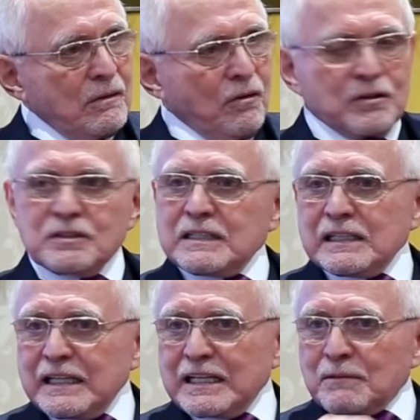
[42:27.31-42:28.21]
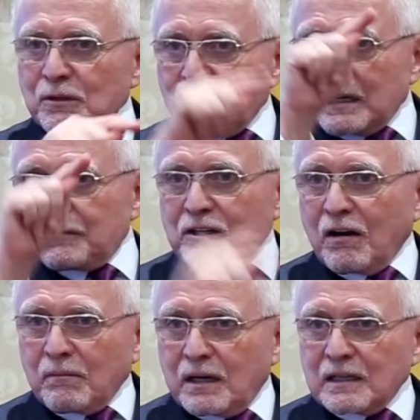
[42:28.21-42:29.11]
or delete them or whatever you
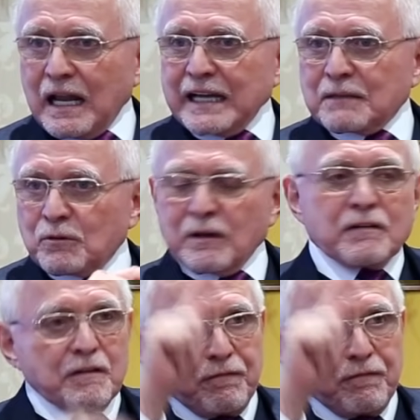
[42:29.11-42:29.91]
call them, unlike them or whatever